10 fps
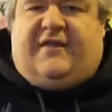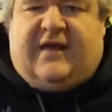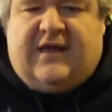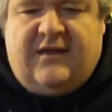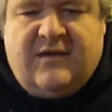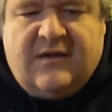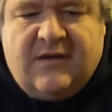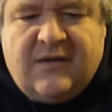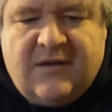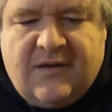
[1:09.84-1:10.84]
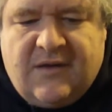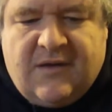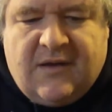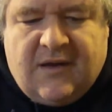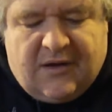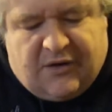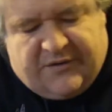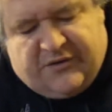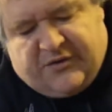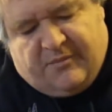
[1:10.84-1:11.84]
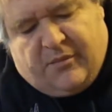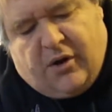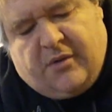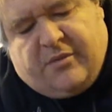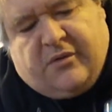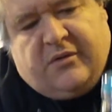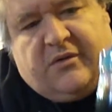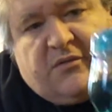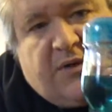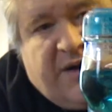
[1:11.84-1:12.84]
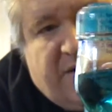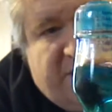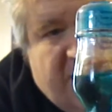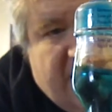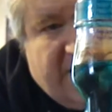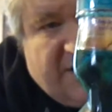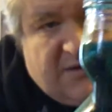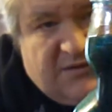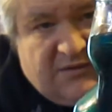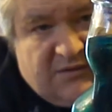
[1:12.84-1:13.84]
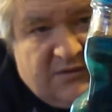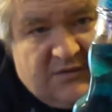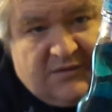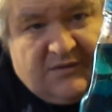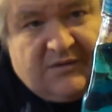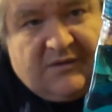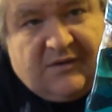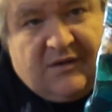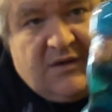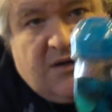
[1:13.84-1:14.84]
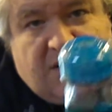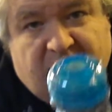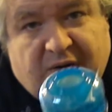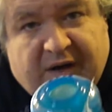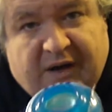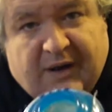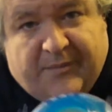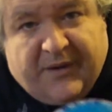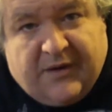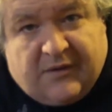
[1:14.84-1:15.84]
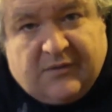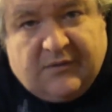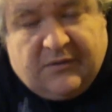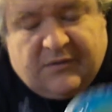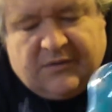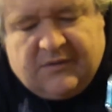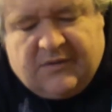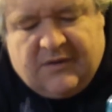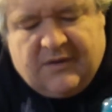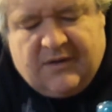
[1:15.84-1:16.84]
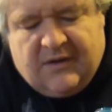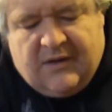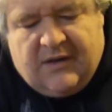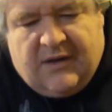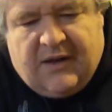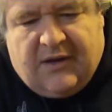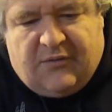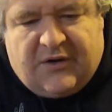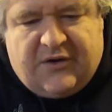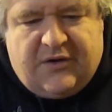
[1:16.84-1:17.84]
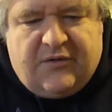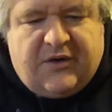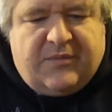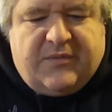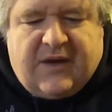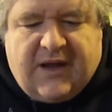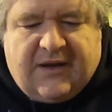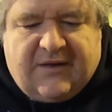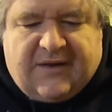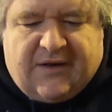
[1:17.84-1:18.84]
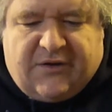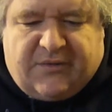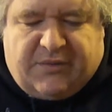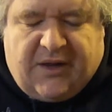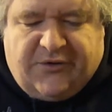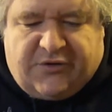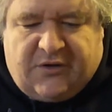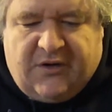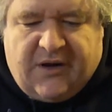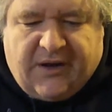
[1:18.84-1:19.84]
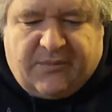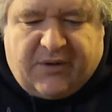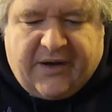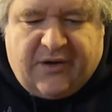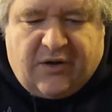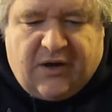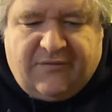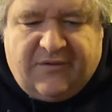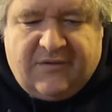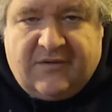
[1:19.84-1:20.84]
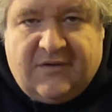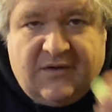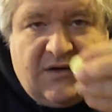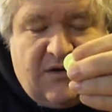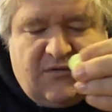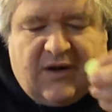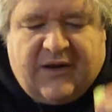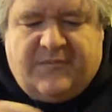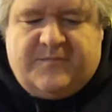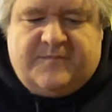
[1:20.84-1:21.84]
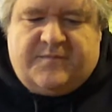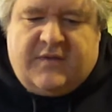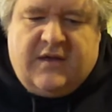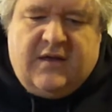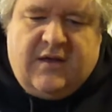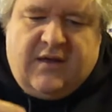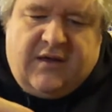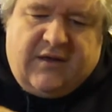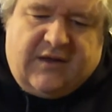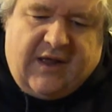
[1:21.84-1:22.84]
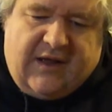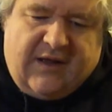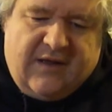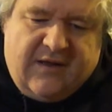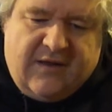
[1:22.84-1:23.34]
thingy, because there's a marble right inside there, right up here. And what you do is you take this out of the plunger and you break it off, right? You take